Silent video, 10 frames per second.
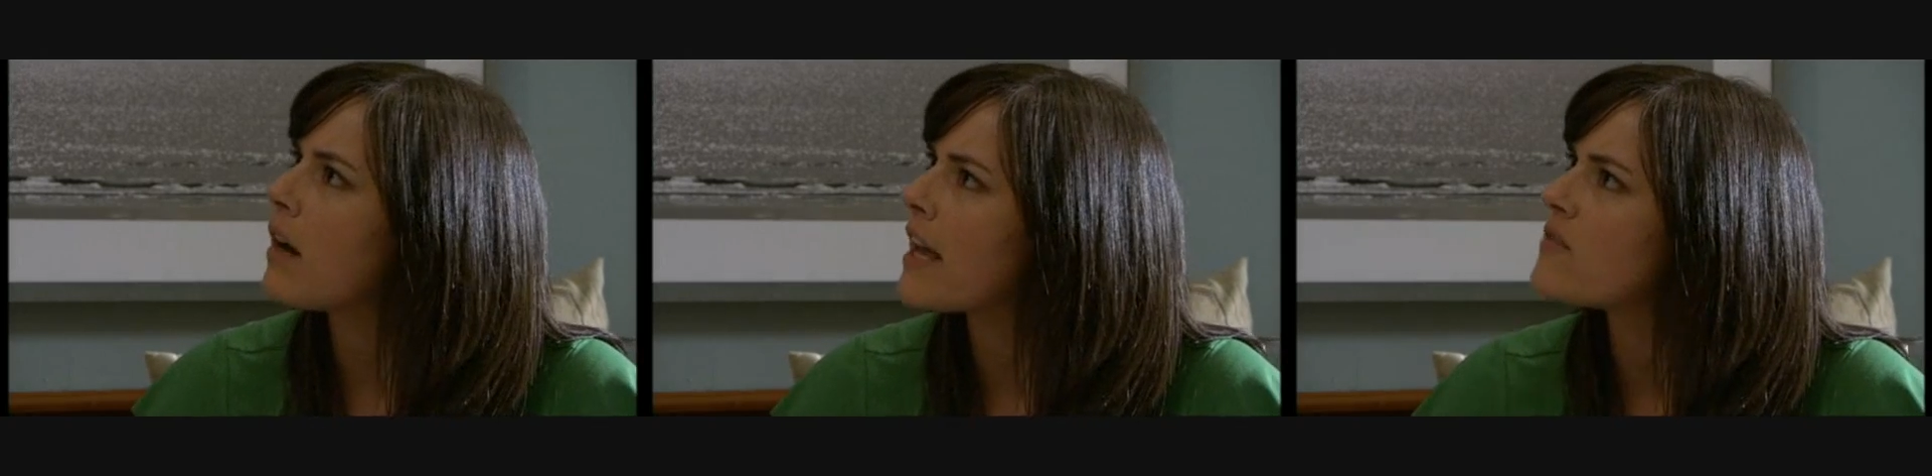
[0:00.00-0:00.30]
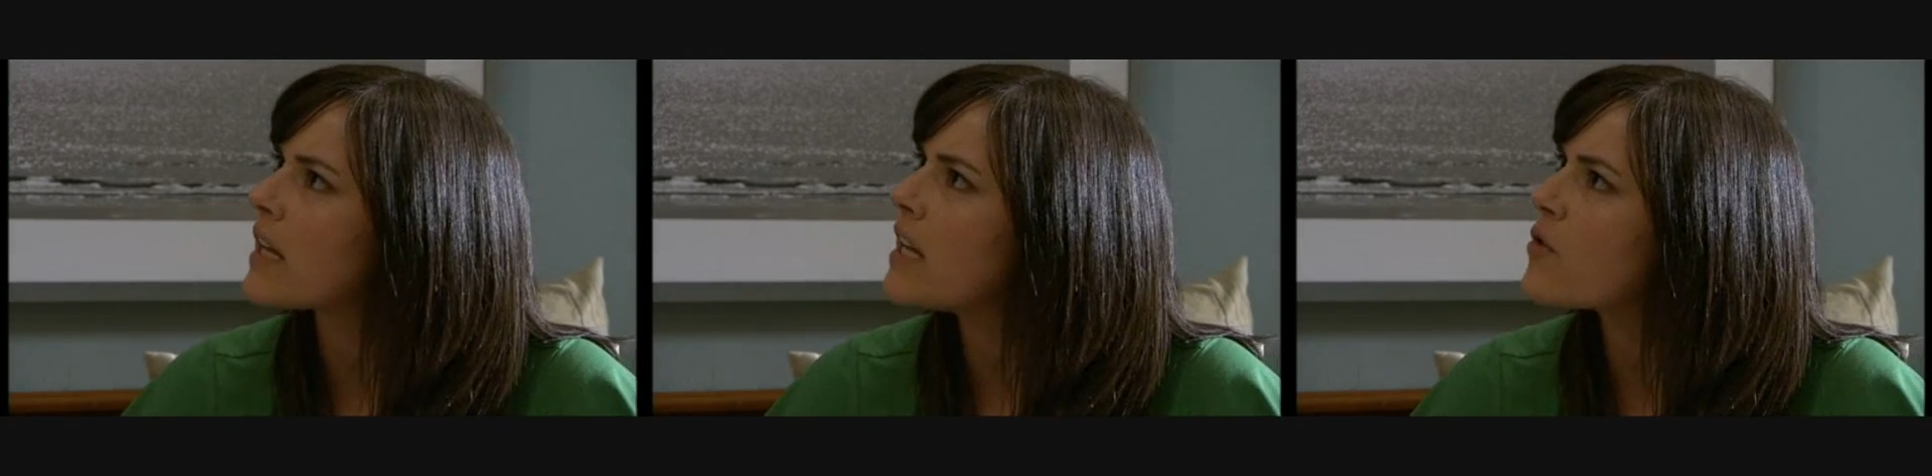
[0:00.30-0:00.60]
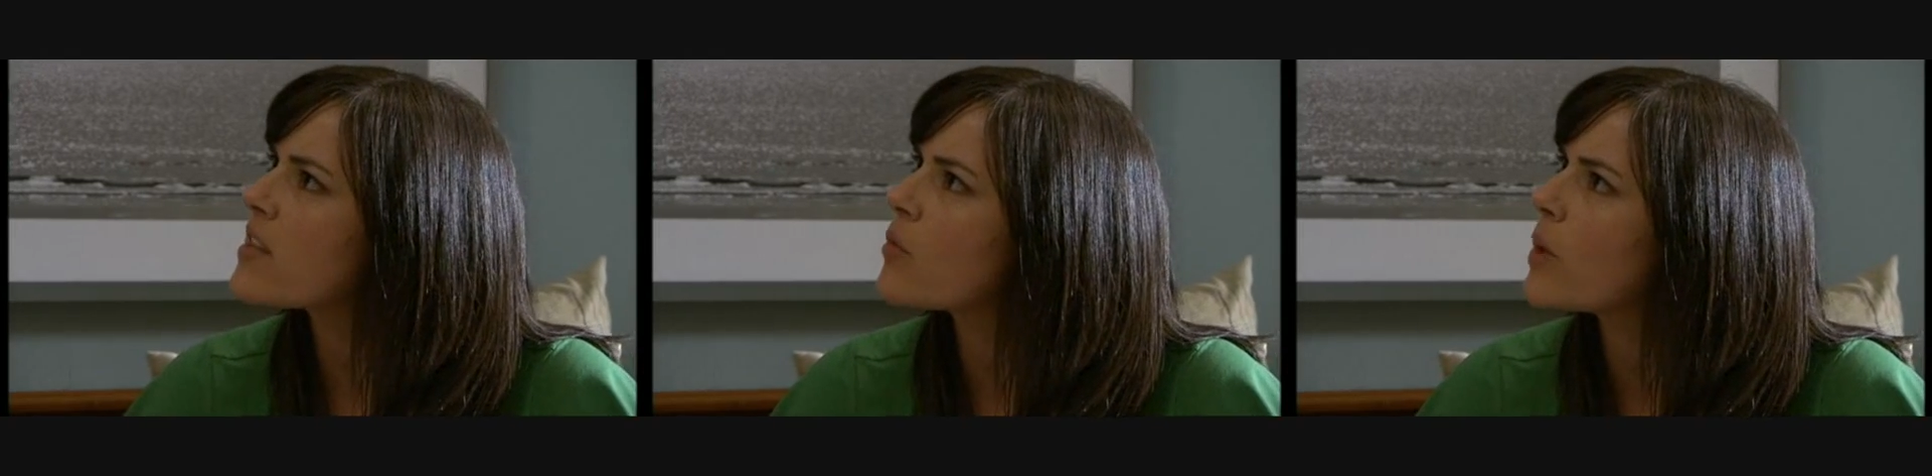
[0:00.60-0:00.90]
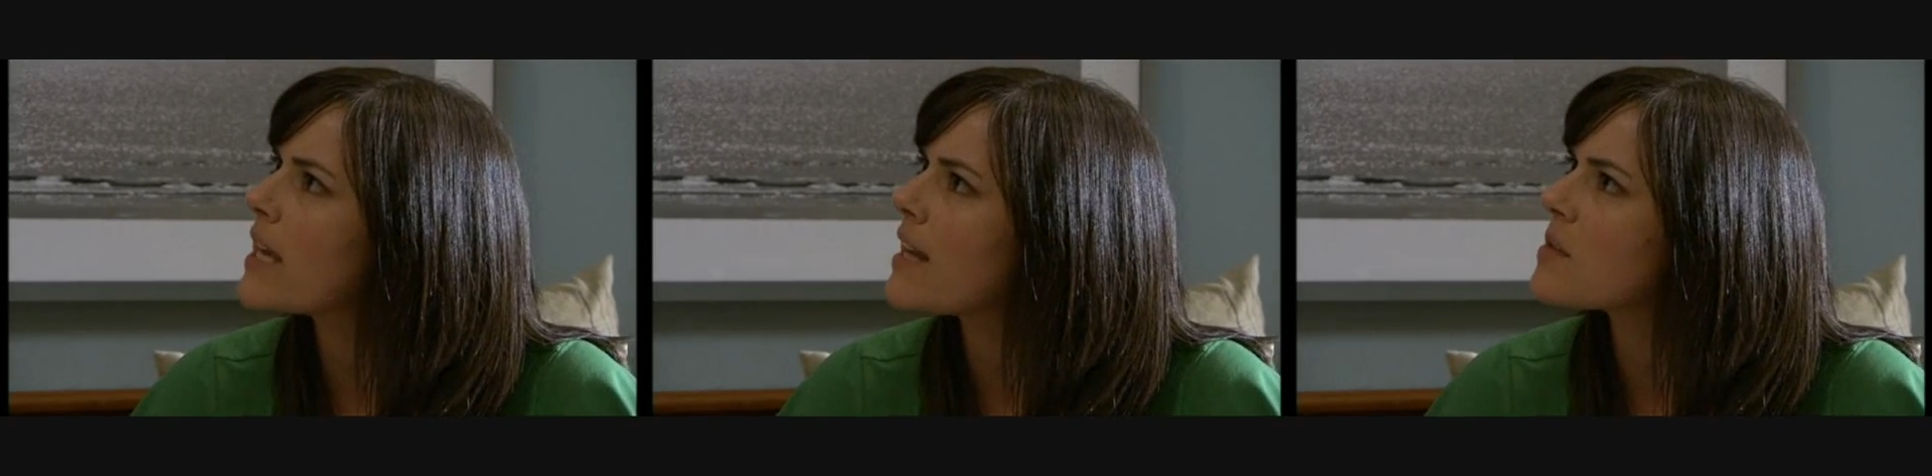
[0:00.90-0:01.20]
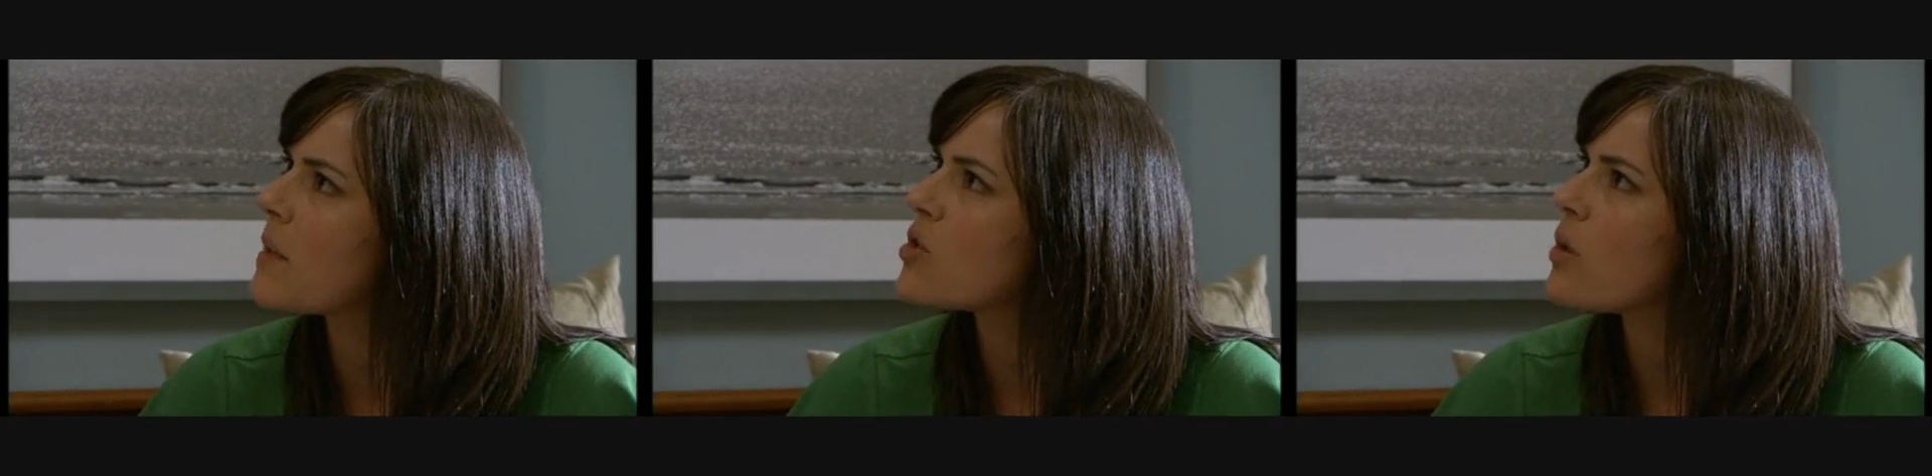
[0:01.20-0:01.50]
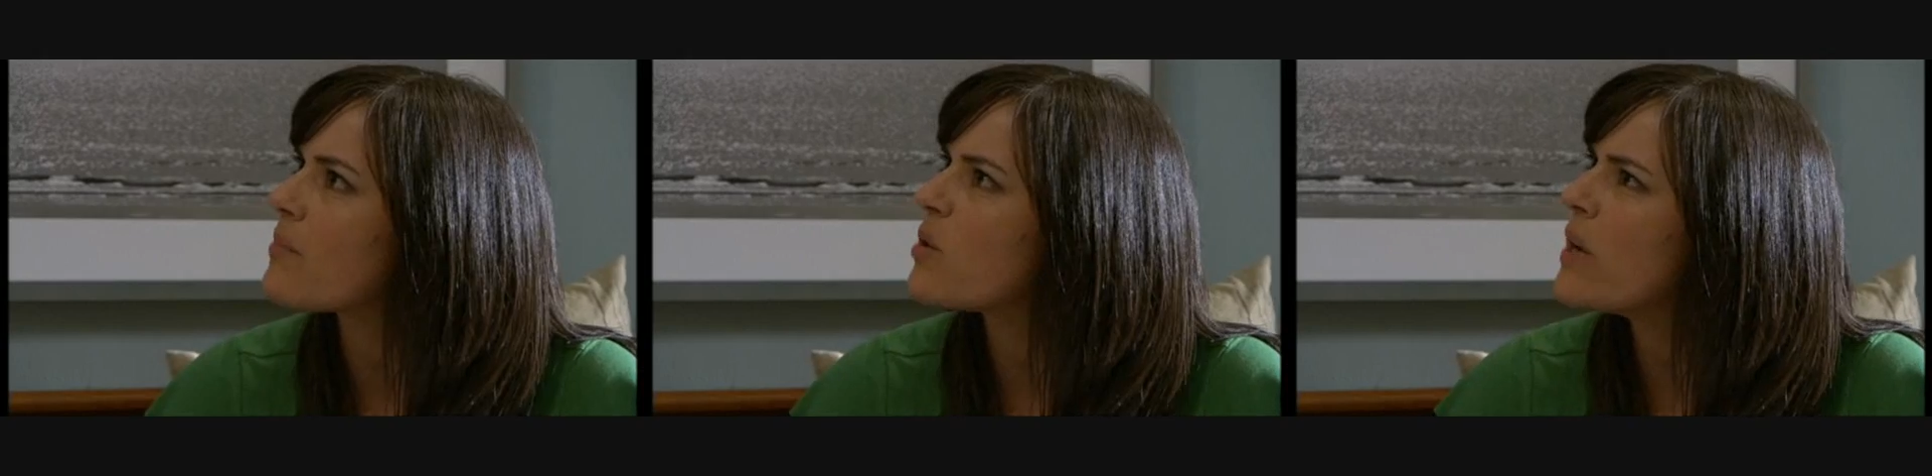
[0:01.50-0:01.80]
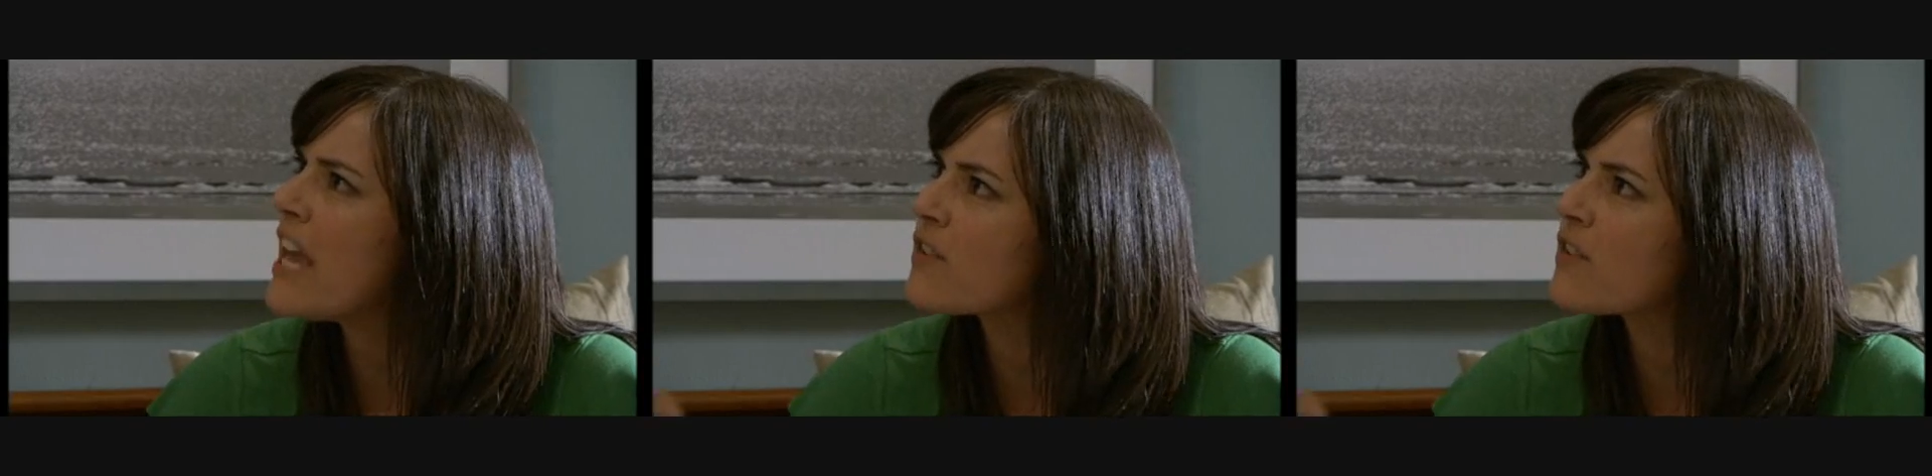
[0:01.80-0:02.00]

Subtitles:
and I have done everything we can to make you happy.